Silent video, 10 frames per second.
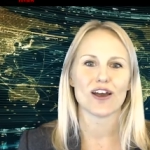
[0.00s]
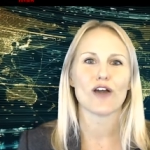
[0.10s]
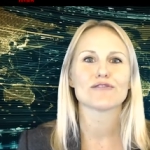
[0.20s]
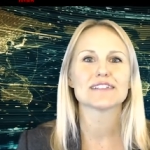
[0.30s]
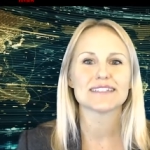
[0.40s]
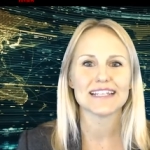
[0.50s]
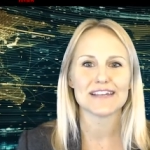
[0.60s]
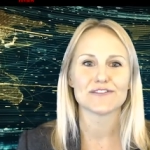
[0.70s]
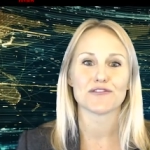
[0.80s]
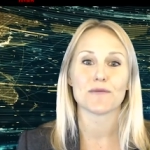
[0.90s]
are
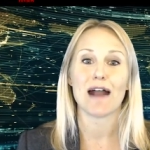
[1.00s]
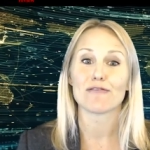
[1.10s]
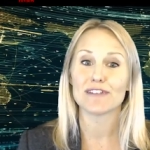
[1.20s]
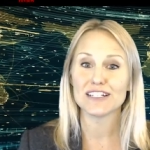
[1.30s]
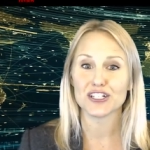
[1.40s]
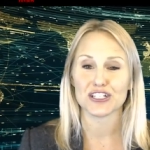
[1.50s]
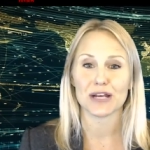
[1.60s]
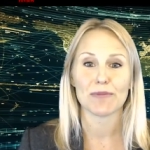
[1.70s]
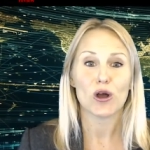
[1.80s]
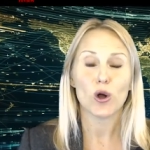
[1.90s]
received from our readership